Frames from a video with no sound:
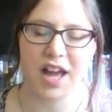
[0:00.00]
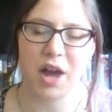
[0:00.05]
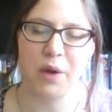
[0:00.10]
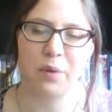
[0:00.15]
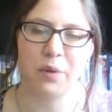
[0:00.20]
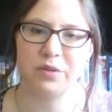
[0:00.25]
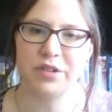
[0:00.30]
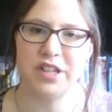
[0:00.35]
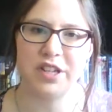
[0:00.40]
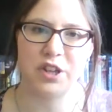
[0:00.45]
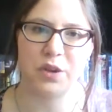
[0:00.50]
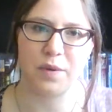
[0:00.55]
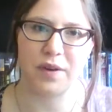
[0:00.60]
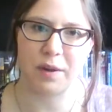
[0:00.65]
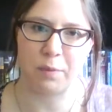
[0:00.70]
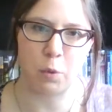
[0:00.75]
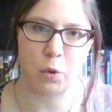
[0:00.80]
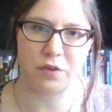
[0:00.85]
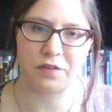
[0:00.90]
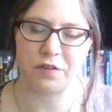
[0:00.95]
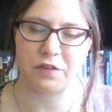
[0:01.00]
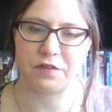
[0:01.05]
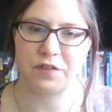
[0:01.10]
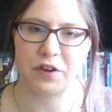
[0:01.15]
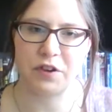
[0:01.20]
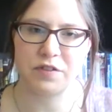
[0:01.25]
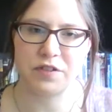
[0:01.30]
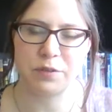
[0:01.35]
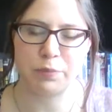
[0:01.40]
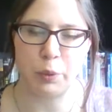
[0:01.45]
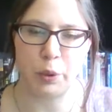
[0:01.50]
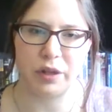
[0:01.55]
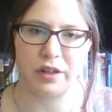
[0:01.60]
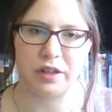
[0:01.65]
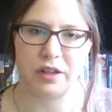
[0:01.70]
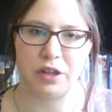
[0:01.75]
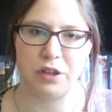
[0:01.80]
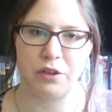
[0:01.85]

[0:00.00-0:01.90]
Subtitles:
I won't tell you any more for fear of spoiling